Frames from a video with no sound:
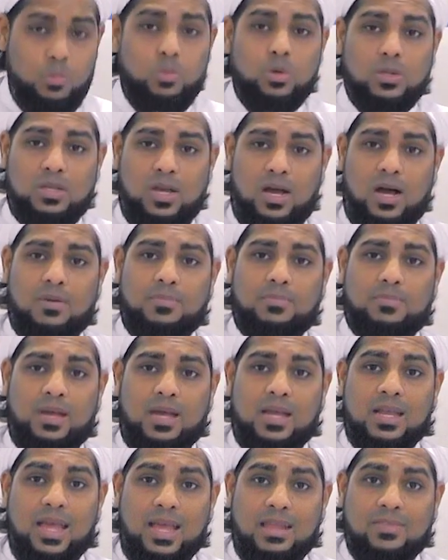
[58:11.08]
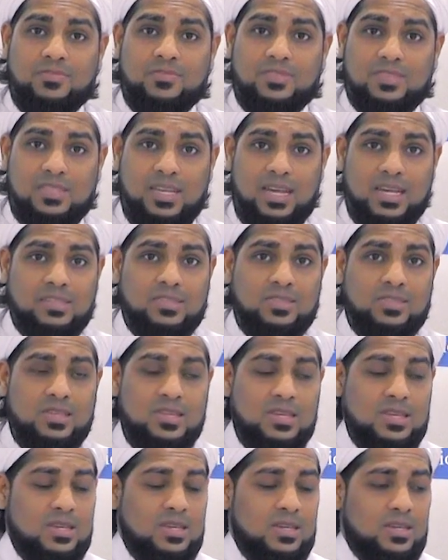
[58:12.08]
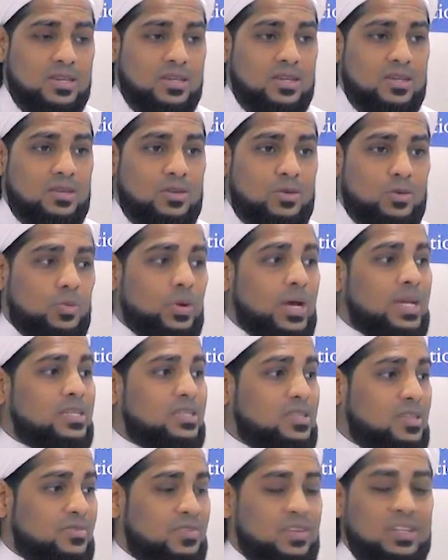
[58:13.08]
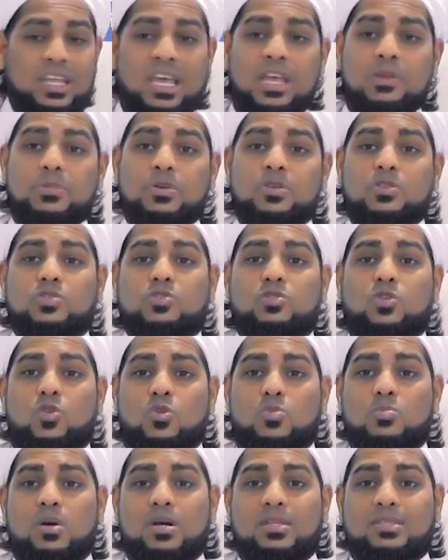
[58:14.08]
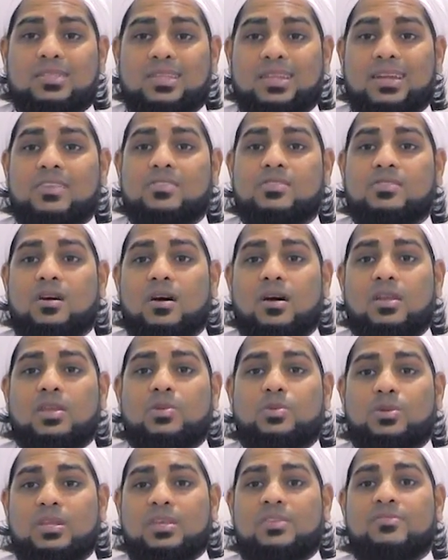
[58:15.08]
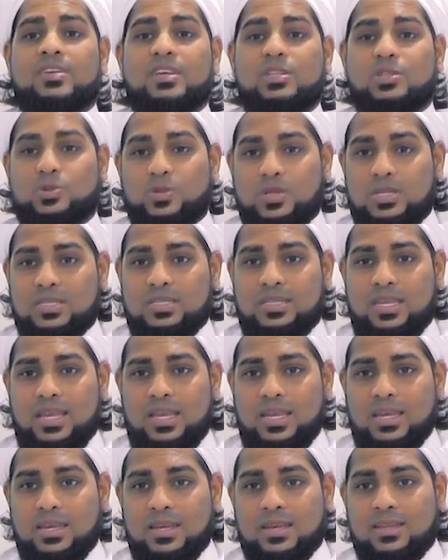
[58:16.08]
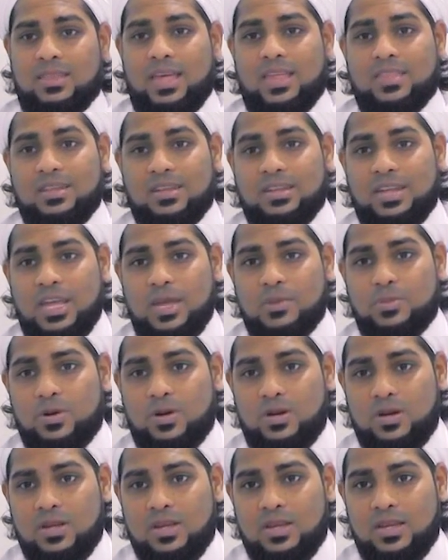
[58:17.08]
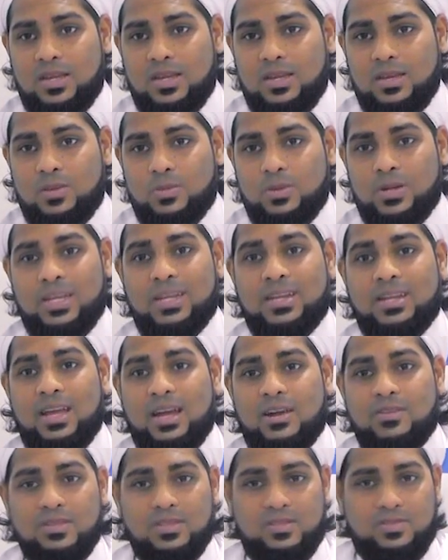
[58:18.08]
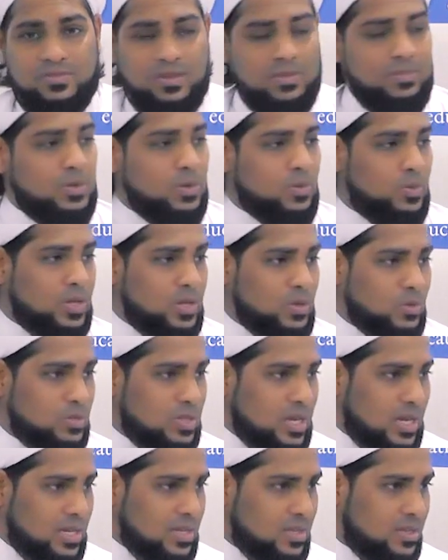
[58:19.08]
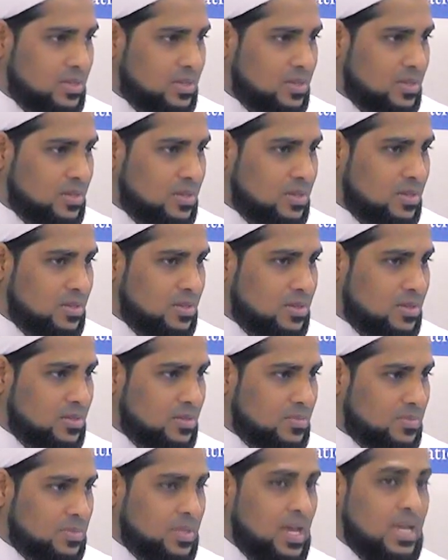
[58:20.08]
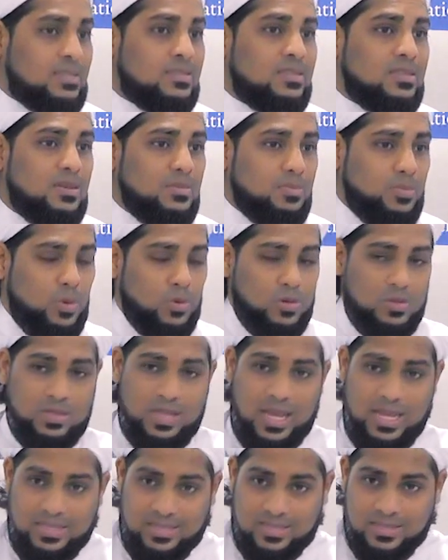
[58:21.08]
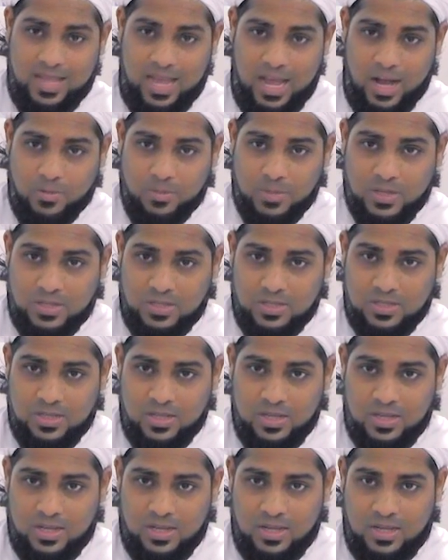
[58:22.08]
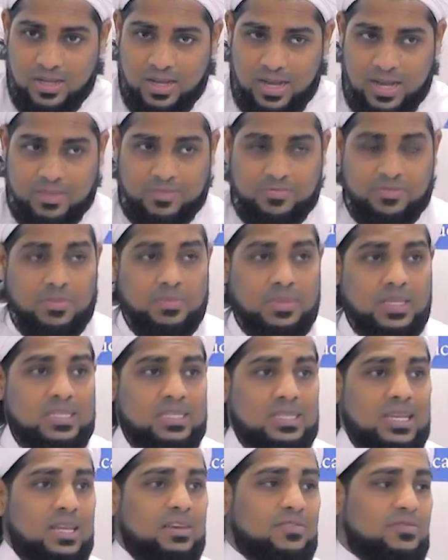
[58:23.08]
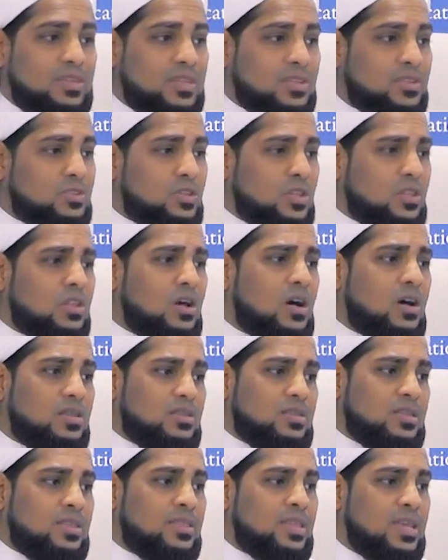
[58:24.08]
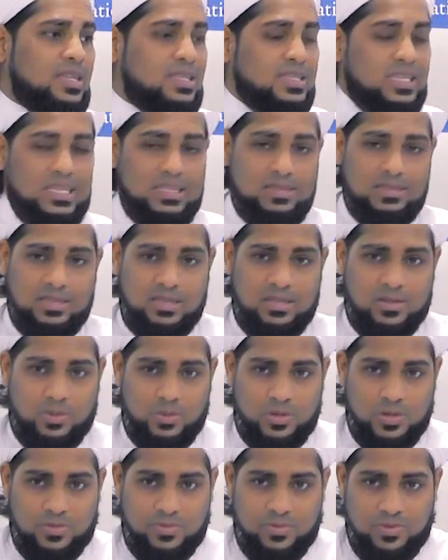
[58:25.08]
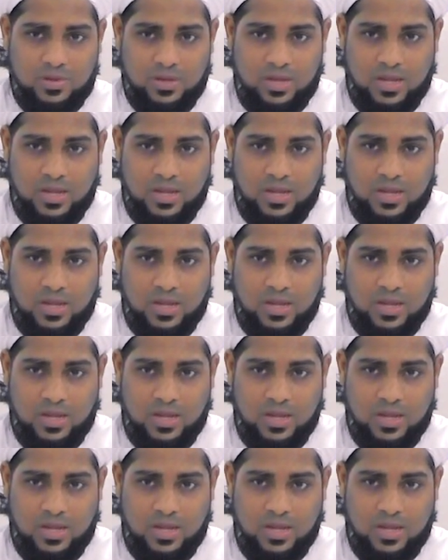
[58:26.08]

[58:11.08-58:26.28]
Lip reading: would come and emphasize the rights of a neighbor so much that I thought he would eventually say that the neighbor would inherit from you when you die. That's how much. And from the Salaf, there's a lot that they did in order